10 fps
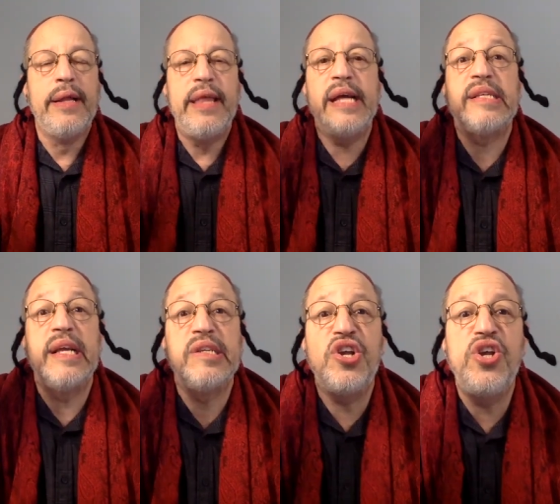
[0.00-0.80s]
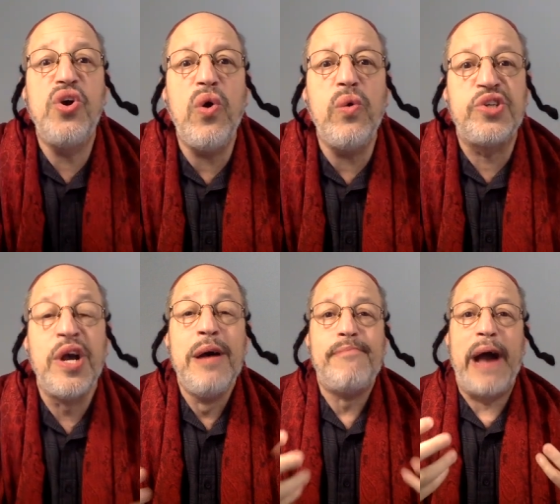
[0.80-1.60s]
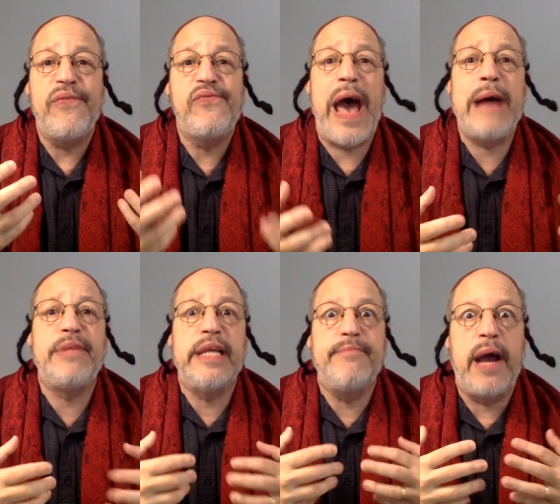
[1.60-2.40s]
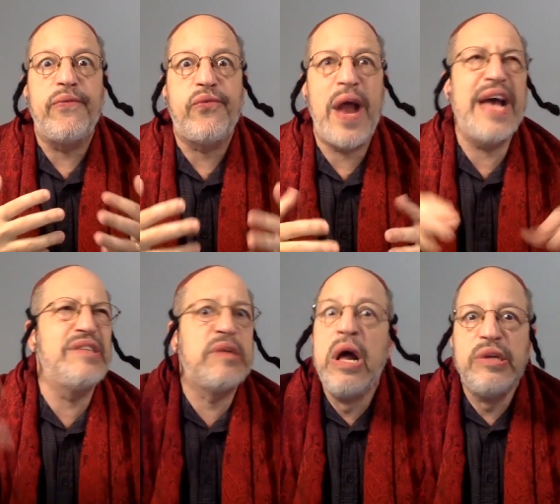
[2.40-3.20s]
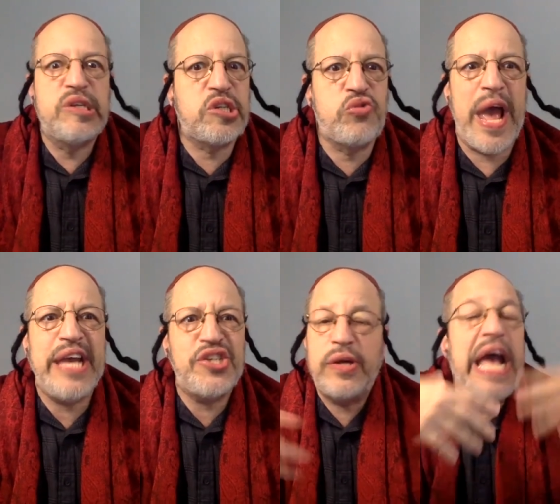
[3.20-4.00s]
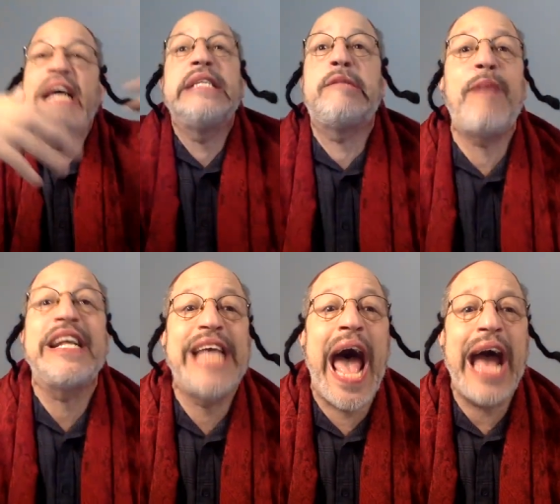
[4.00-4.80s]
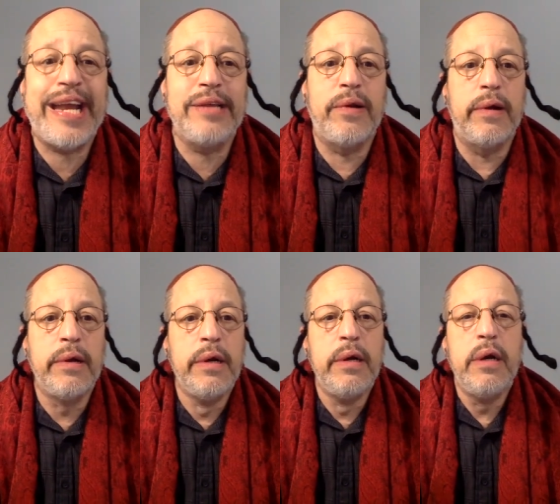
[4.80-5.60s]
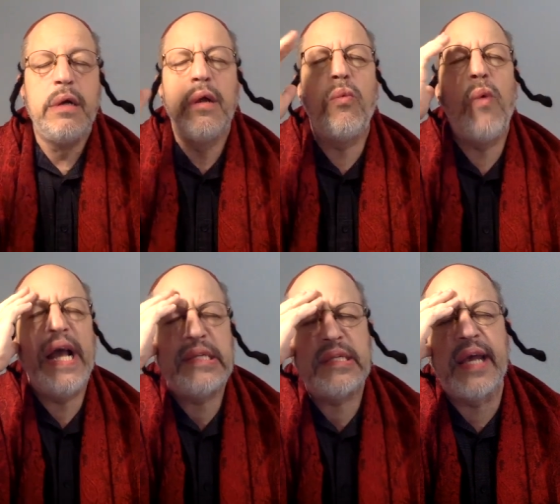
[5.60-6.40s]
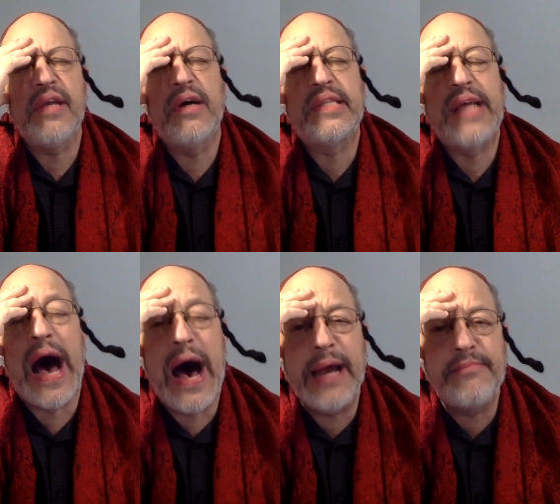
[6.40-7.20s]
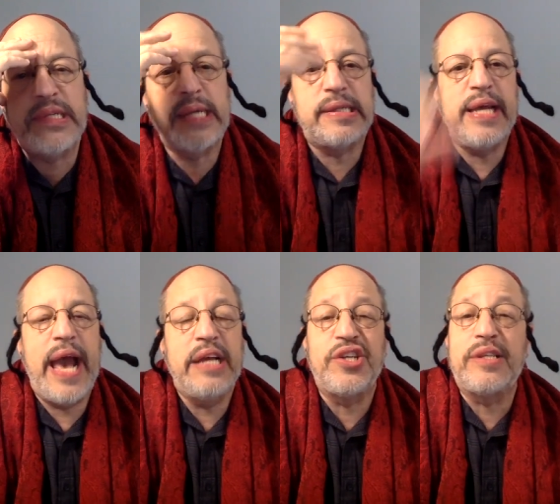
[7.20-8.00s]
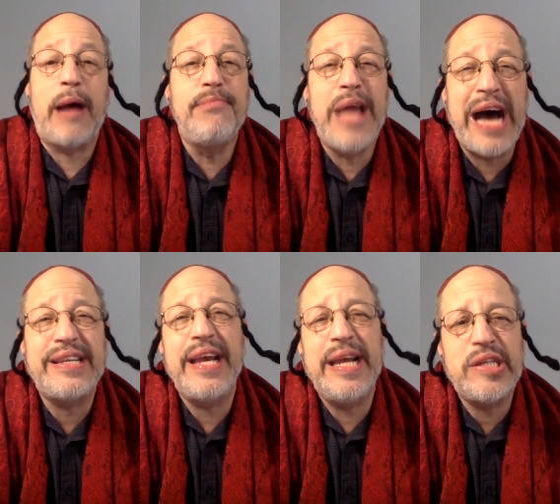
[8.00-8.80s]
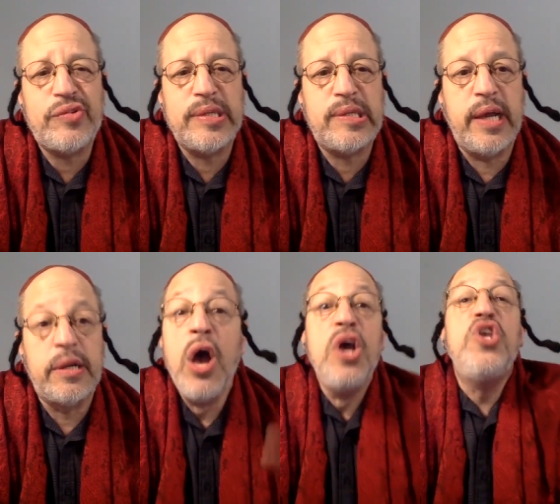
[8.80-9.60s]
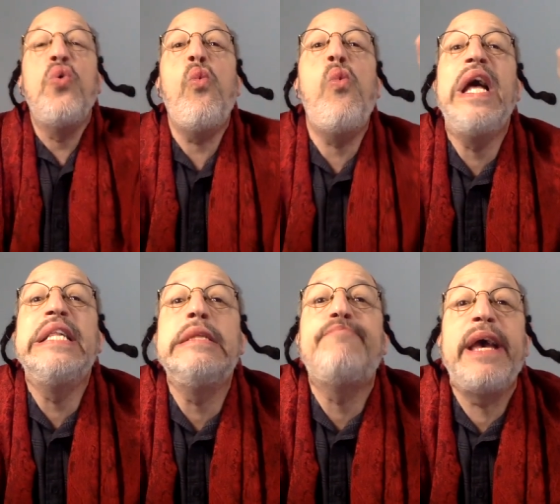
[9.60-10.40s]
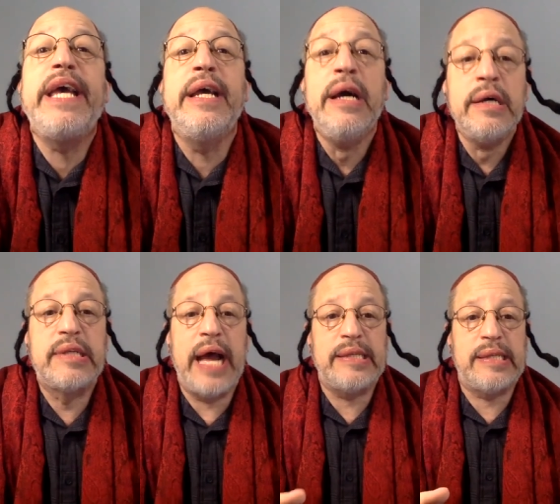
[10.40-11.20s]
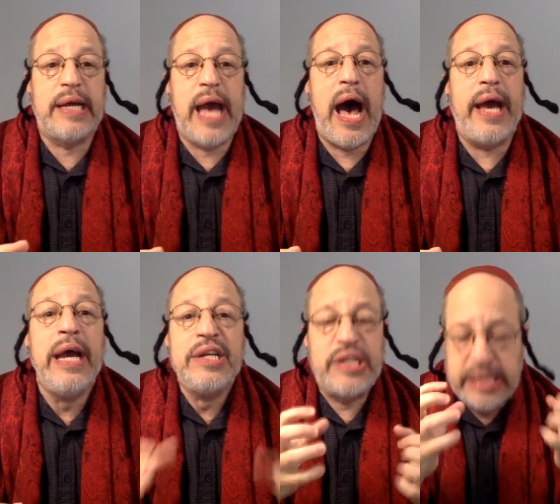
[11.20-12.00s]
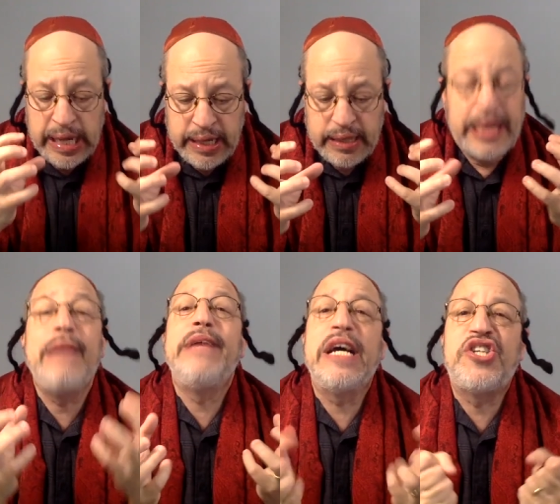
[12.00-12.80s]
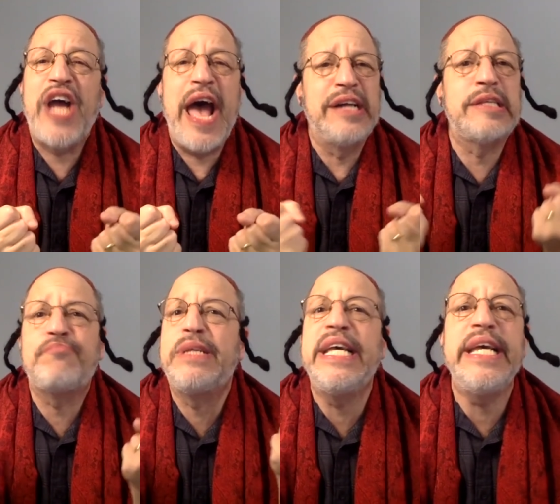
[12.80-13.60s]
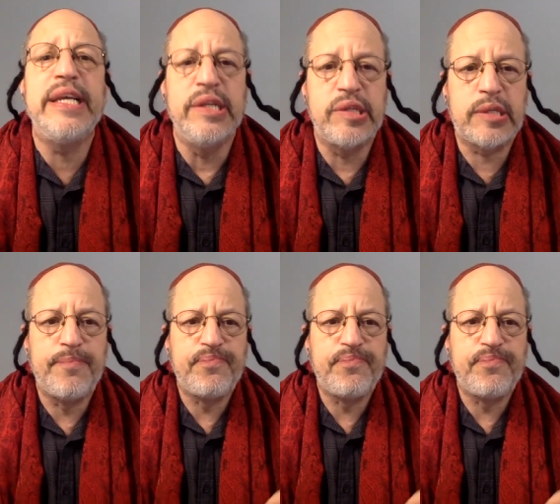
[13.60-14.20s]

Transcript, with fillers: "This is huge. My family, my friends, stranger, is spectacular." "You're wasting your time," says the agent. "I'm not interested." "You will be," says the guy. "Just give me a chance, please."